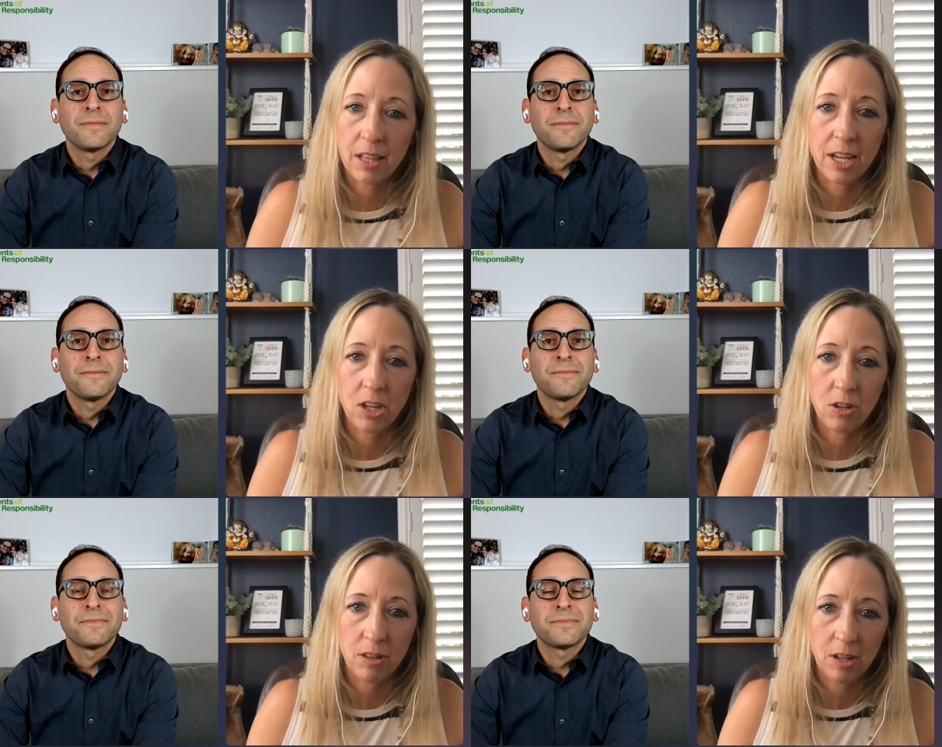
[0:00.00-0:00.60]
Speaker 1: Like
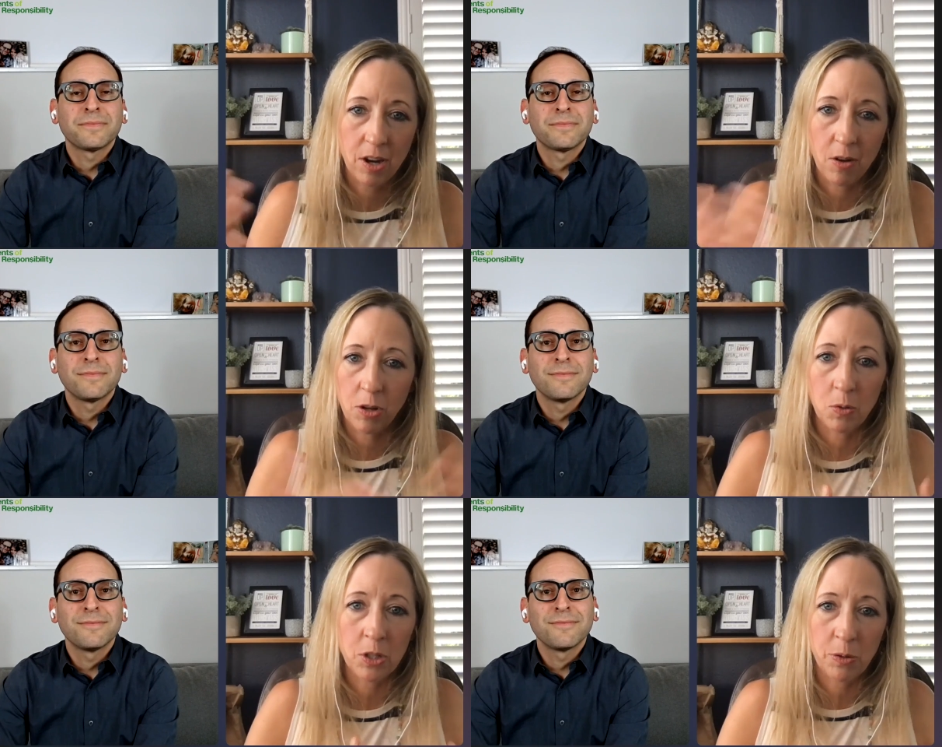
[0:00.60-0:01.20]
you, you know,
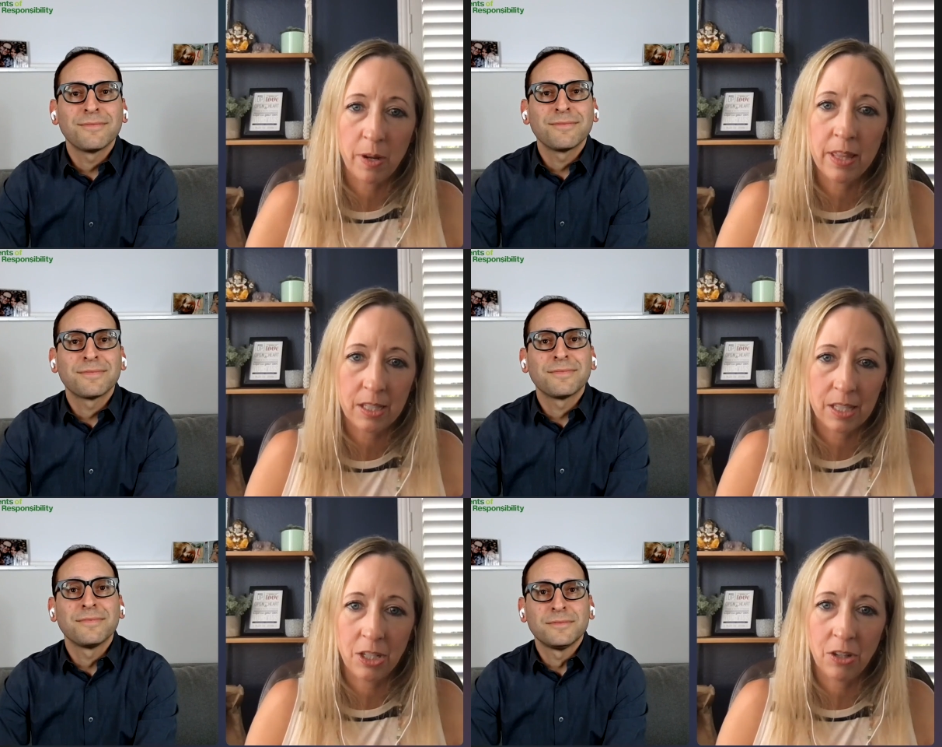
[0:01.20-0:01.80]
you were doing
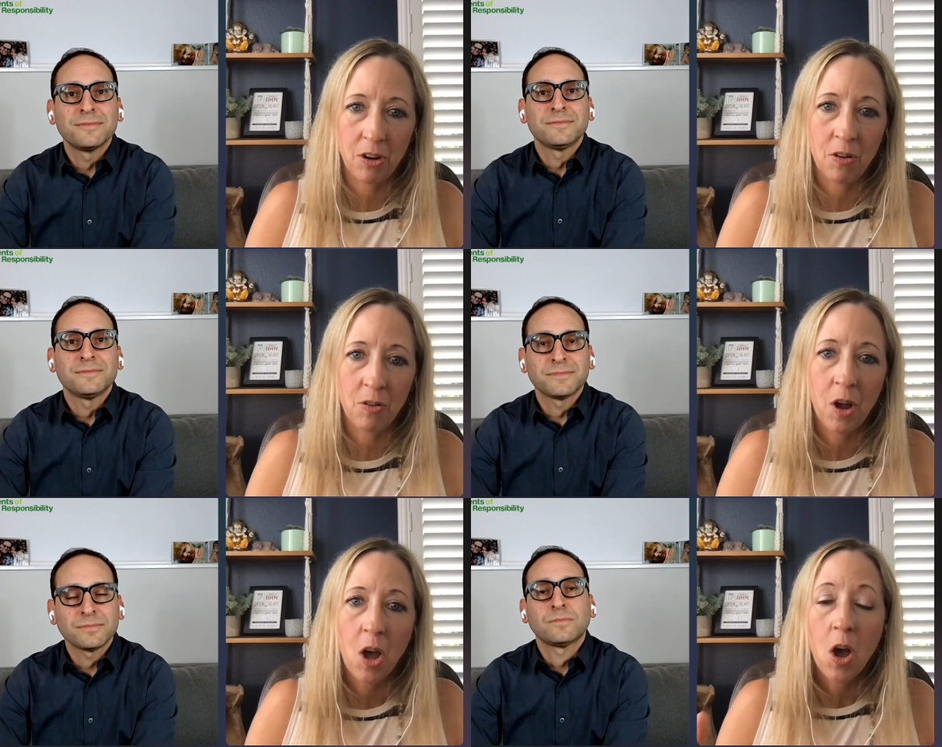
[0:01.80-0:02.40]
this in your
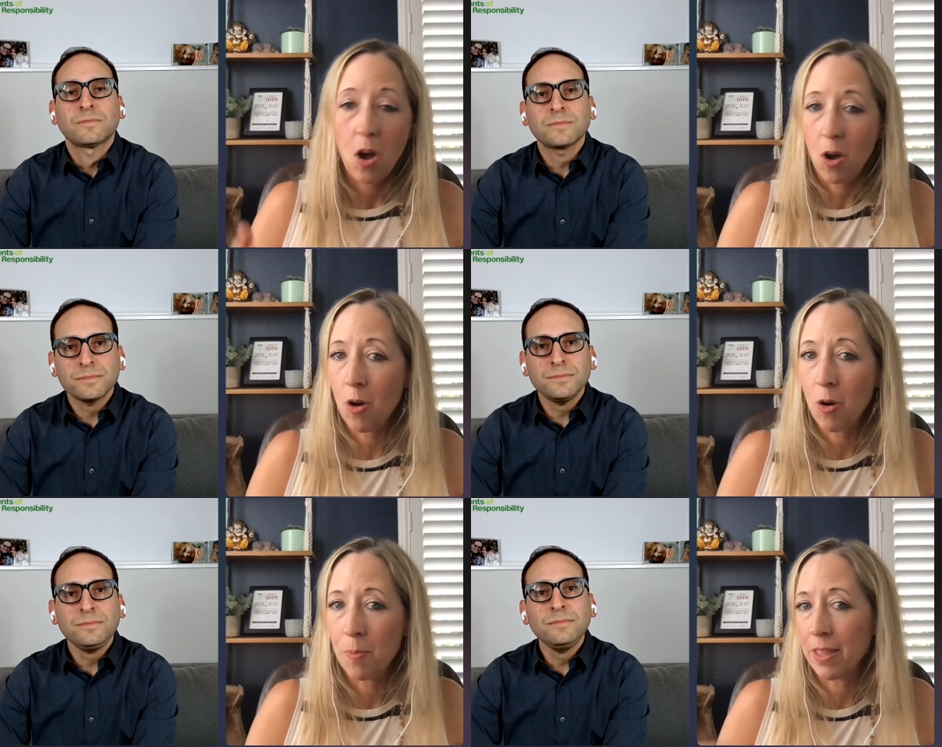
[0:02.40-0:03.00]
own
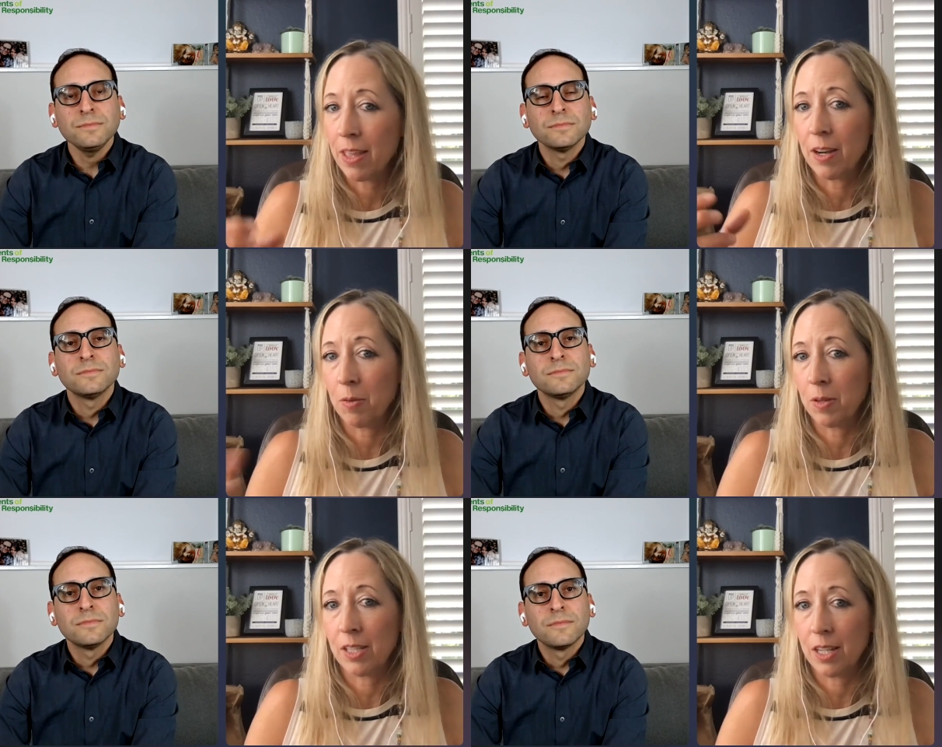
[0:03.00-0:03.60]
home, and then there
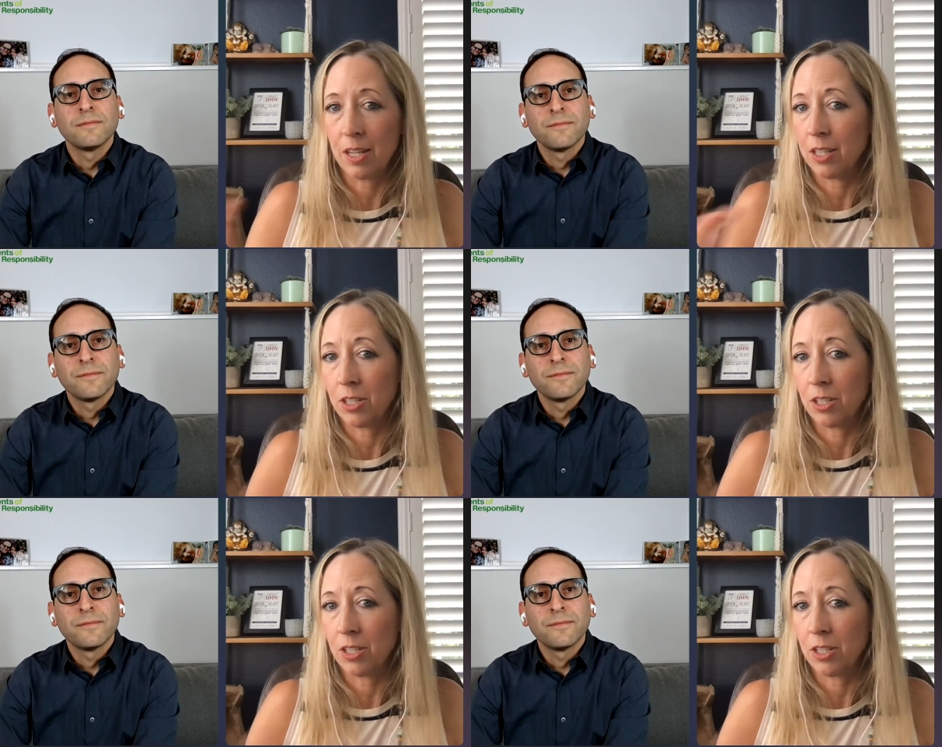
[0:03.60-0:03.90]
was a, a